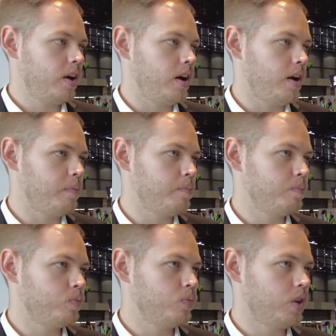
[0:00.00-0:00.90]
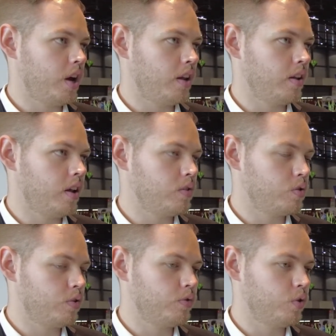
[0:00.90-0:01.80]
Um, and, and
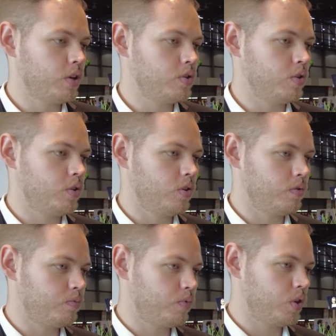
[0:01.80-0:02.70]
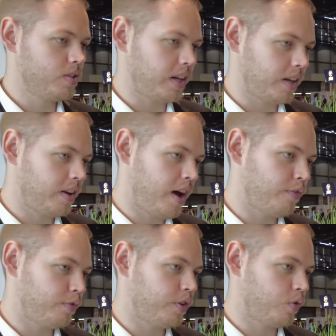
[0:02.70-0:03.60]
sort of towards your, your second half
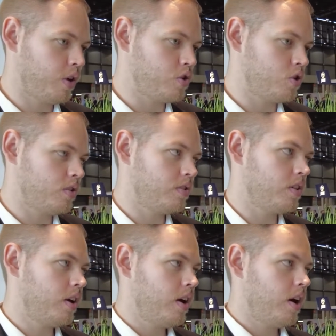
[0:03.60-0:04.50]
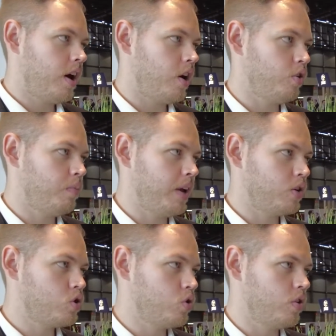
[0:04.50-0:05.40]
of the questions, how do you make
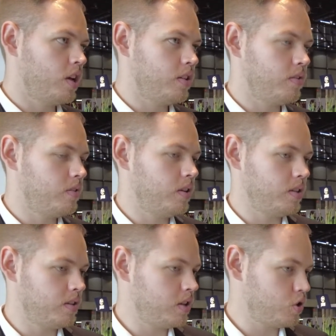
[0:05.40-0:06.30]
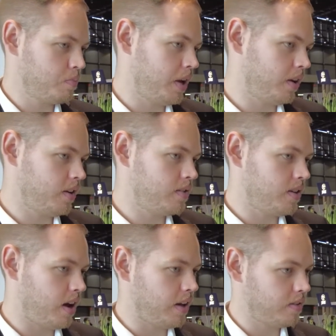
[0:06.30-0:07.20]
sure that the decision makers
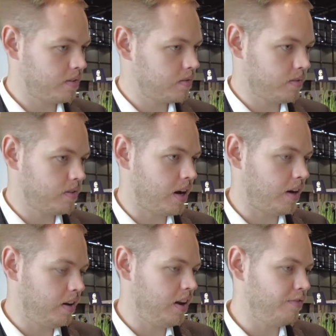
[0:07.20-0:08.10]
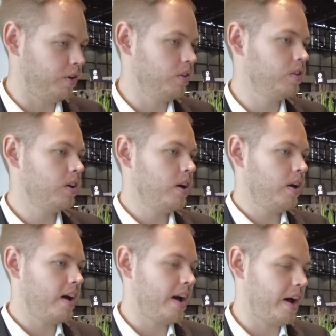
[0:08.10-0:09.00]
at that level
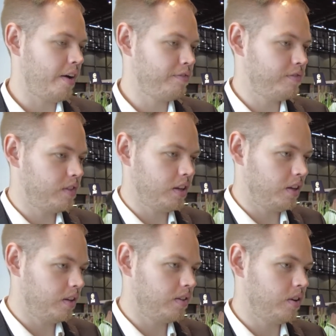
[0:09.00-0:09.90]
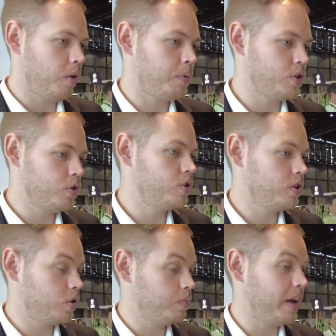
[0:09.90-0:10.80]
have the, the opportunity
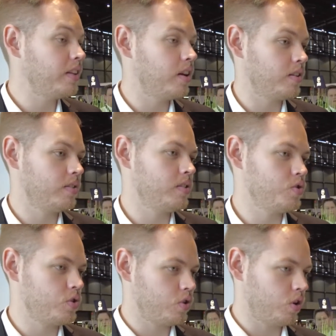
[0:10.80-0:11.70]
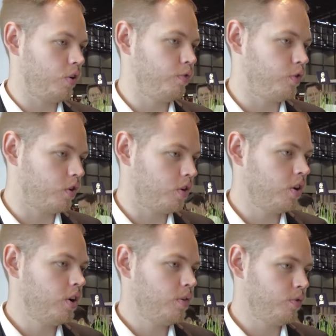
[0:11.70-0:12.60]
to make that decision to go for,
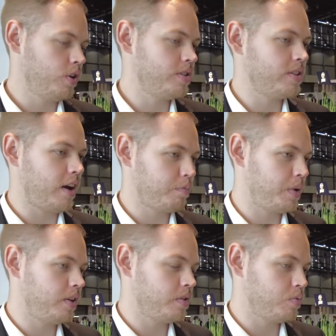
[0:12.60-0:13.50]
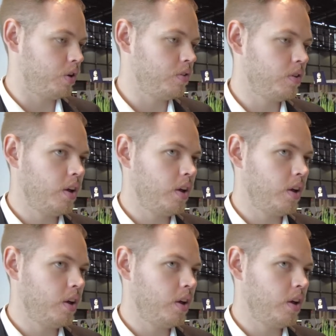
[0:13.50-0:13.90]
for a SAF blend as well?